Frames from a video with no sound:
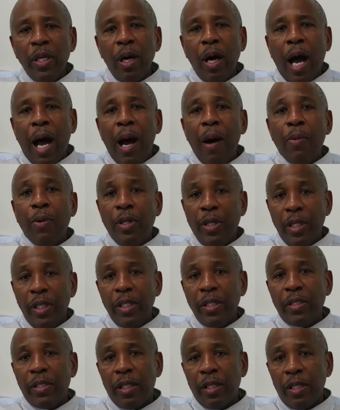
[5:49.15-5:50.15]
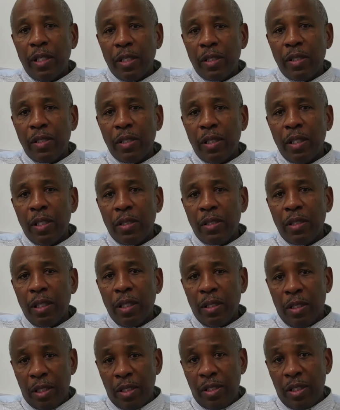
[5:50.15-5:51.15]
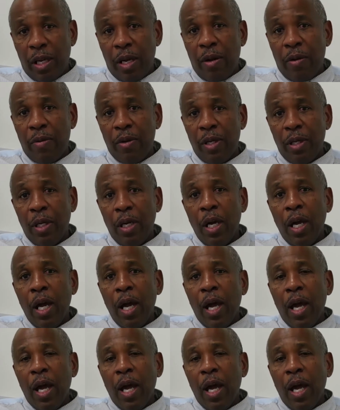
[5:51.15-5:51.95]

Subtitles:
our needs in this area,